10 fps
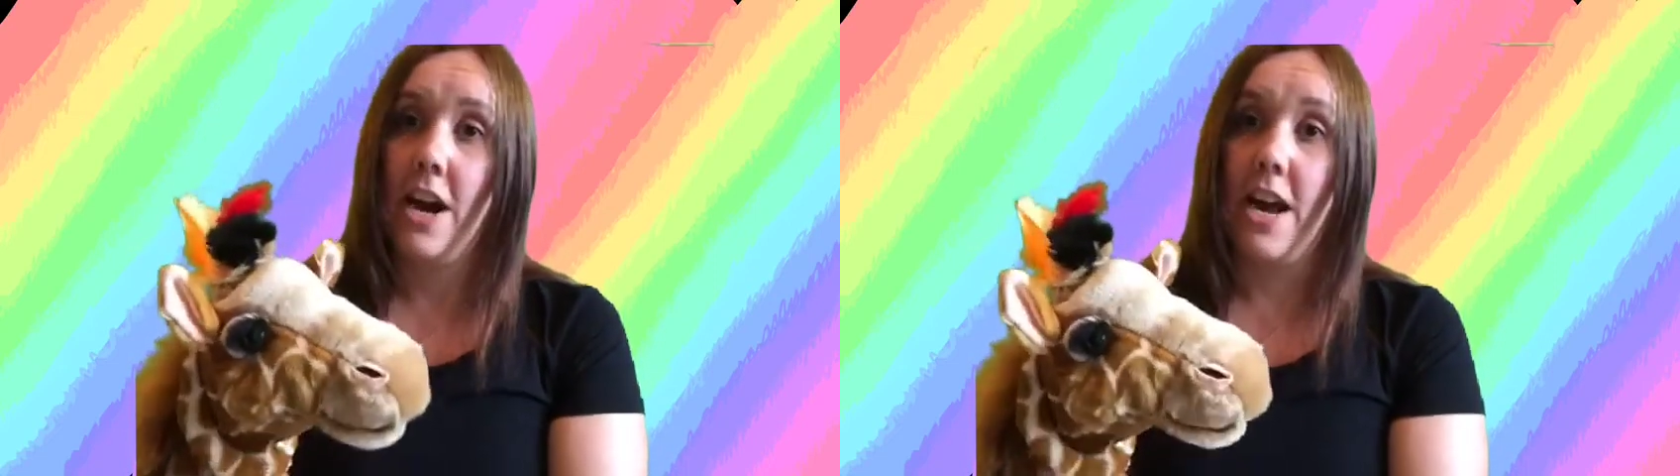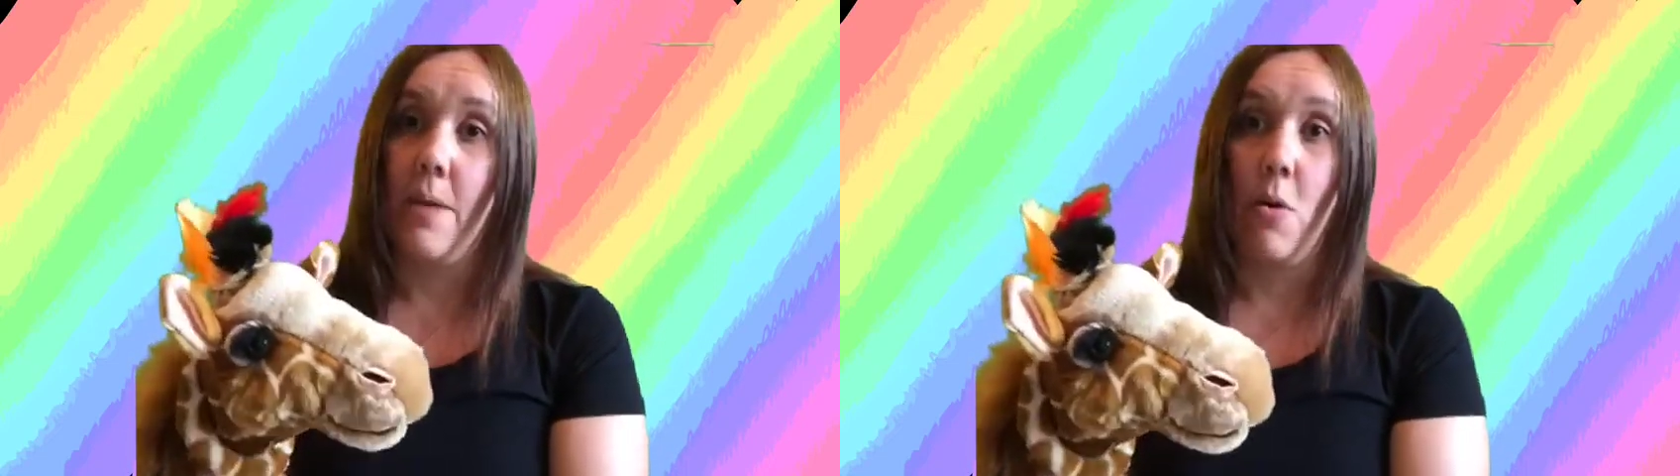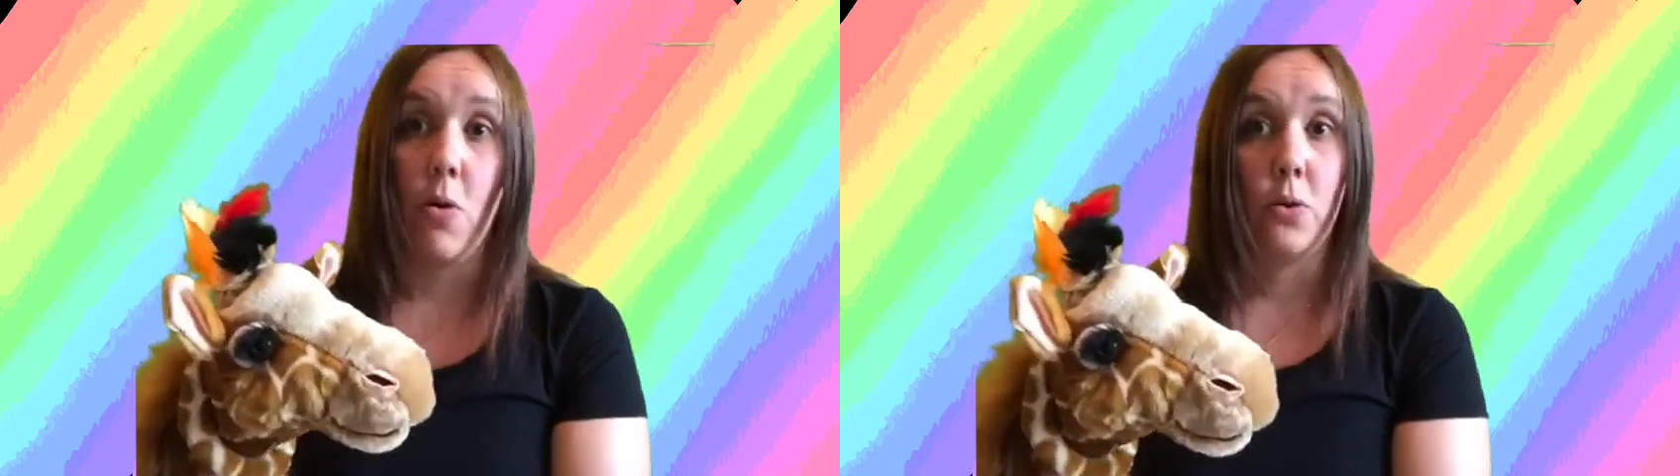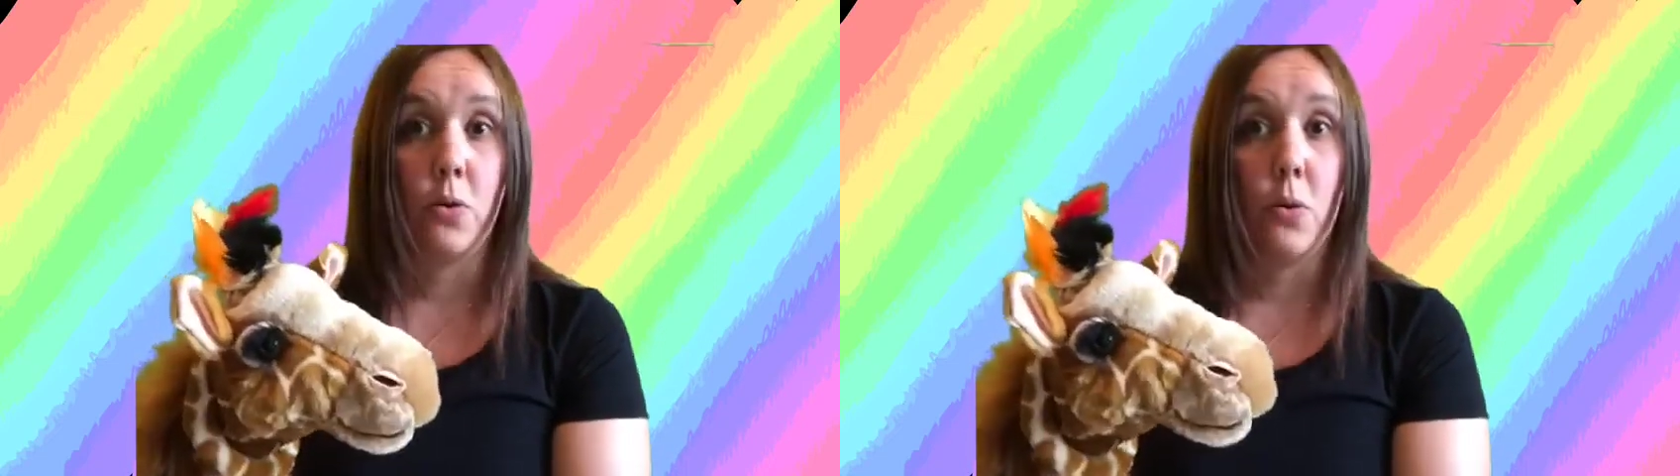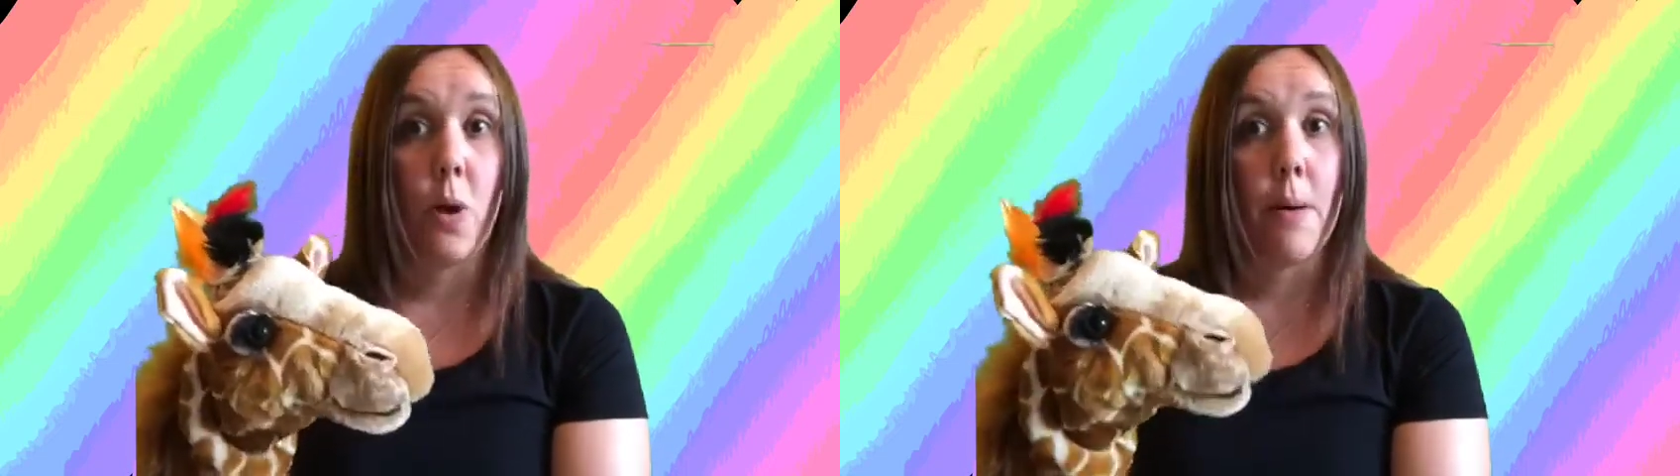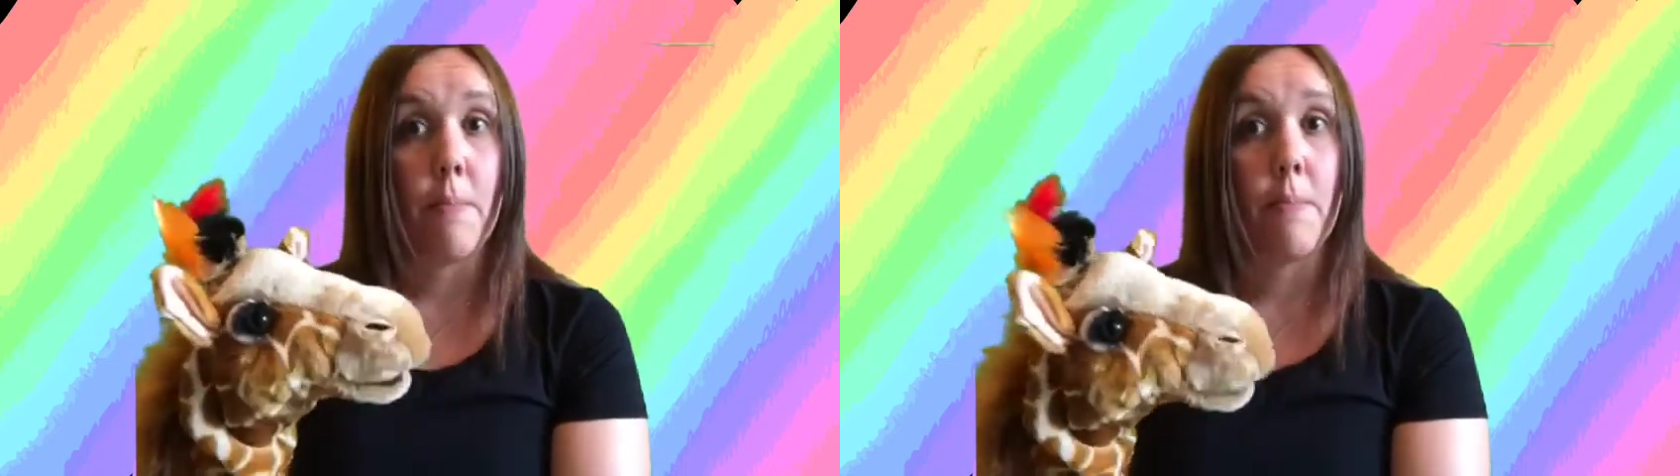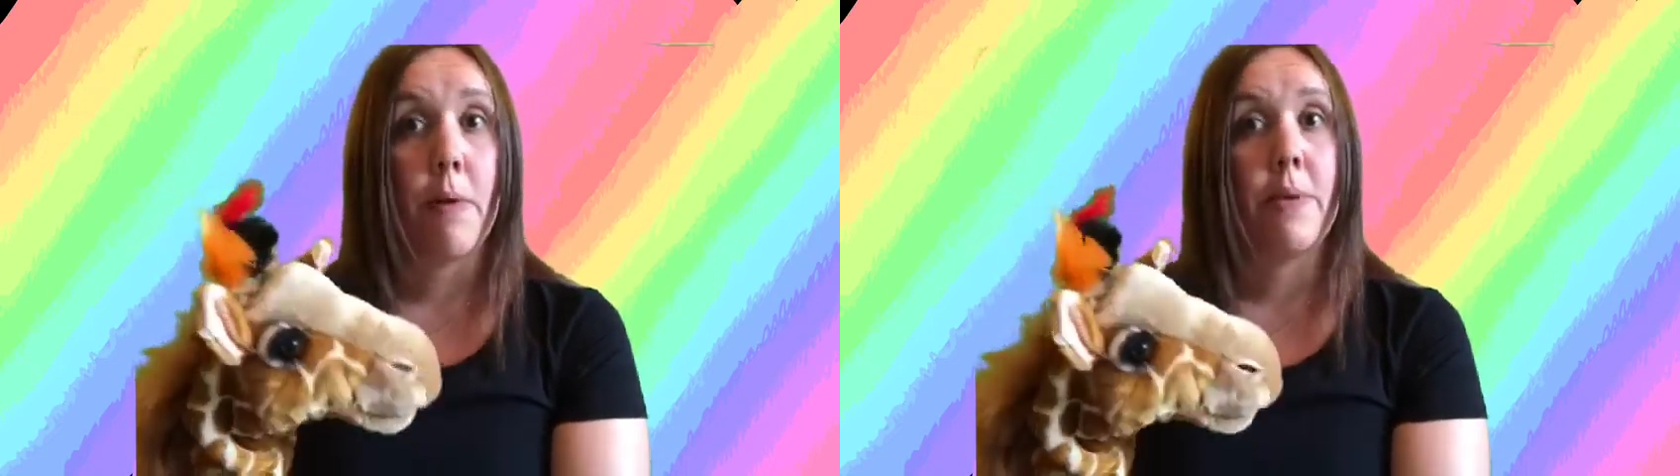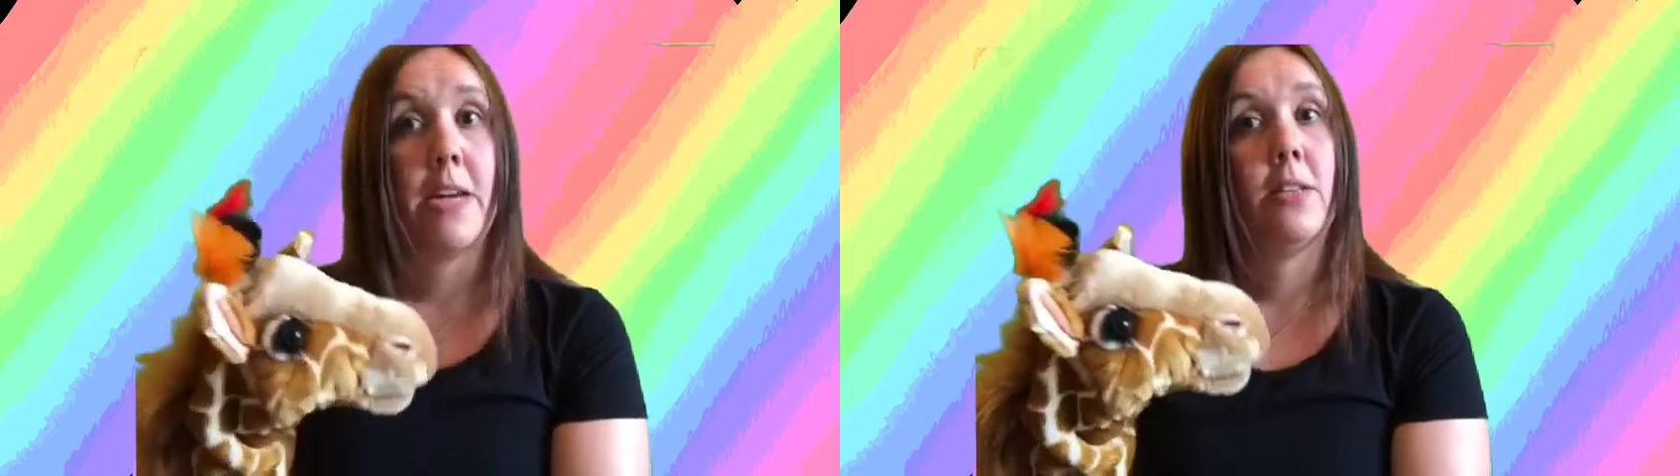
I am also a mummy